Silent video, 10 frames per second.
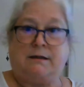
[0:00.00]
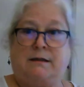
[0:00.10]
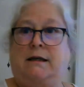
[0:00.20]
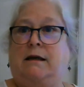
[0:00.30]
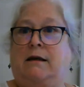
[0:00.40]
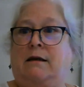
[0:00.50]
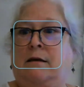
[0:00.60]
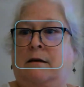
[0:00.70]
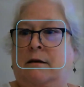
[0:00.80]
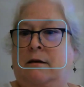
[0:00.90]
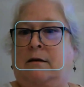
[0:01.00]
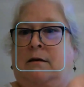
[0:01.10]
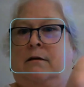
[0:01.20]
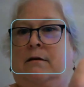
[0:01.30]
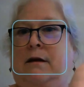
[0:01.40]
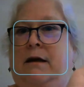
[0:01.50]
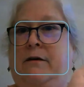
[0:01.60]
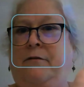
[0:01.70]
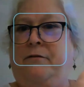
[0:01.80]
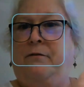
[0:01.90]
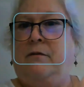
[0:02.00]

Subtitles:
see if